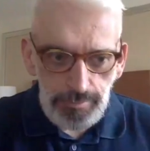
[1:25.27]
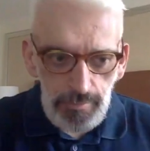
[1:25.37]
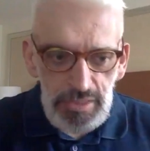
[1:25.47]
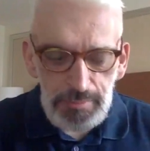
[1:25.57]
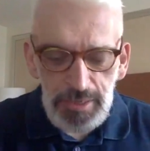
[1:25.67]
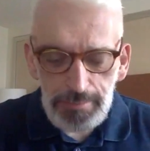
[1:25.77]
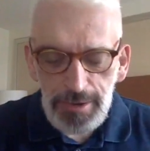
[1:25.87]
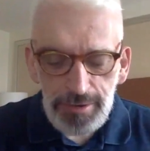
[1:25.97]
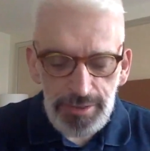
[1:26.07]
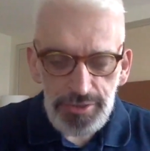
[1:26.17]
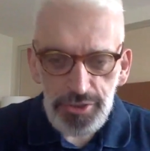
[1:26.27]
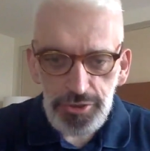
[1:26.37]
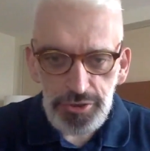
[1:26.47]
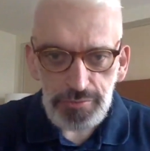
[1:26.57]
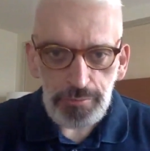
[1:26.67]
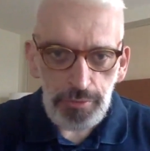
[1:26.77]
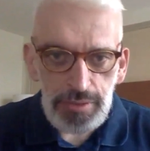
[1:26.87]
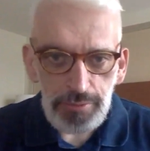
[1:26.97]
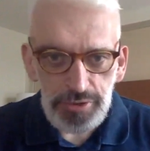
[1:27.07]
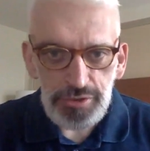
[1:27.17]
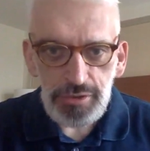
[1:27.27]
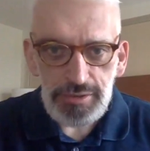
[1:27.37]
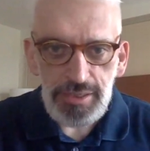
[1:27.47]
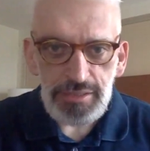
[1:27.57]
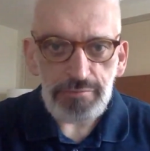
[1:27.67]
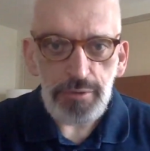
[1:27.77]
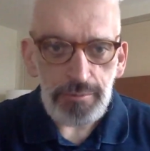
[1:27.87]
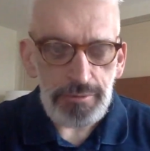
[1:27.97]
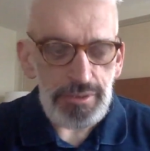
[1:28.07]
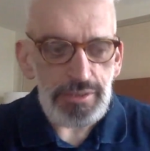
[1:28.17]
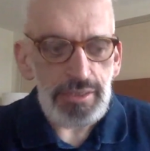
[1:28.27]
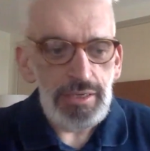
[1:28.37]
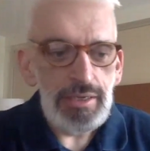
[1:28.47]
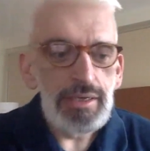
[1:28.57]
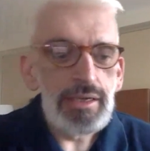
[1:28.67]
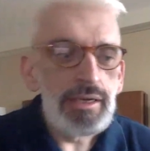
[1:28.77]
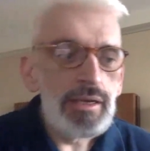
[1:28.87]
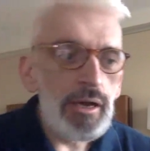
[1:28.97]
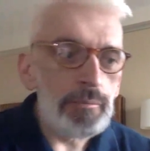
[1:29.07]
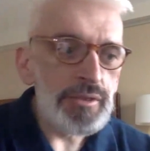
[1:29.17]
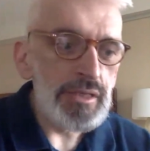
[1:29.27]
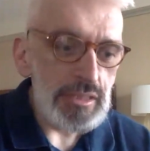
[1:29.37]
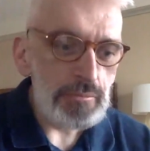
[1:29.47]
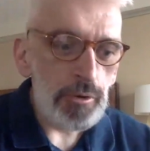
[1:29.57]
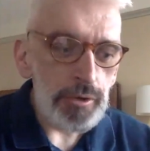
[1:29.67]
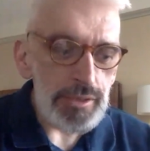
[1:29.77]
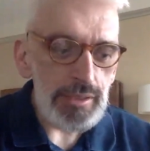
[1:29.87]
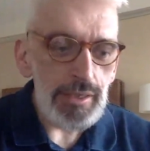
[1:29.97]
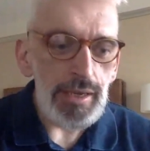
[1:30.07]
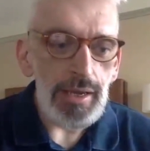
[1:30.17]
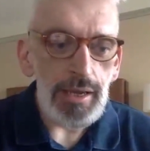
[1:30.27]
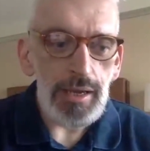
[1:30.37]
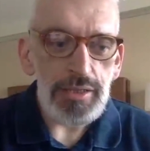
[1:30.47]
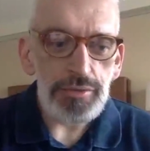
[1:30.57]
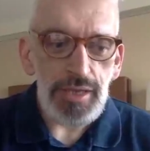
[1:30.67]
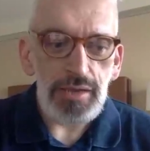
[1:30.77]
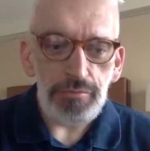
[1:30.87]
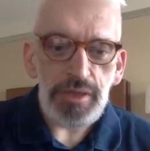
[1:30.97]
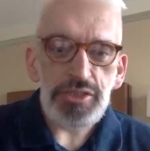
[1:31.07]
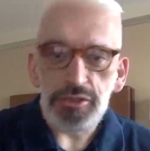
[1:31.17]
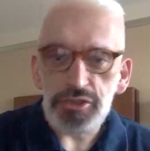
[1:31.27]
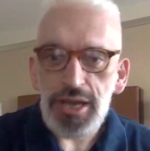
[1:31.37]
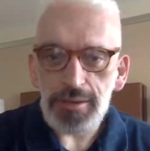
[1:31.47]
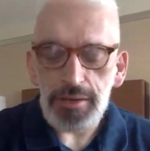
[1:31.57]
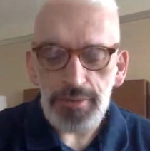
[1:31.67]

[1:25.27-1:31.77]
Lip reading: It's been an American institution pretty much to all intents and purposes up until this point. And so they had regional chapters,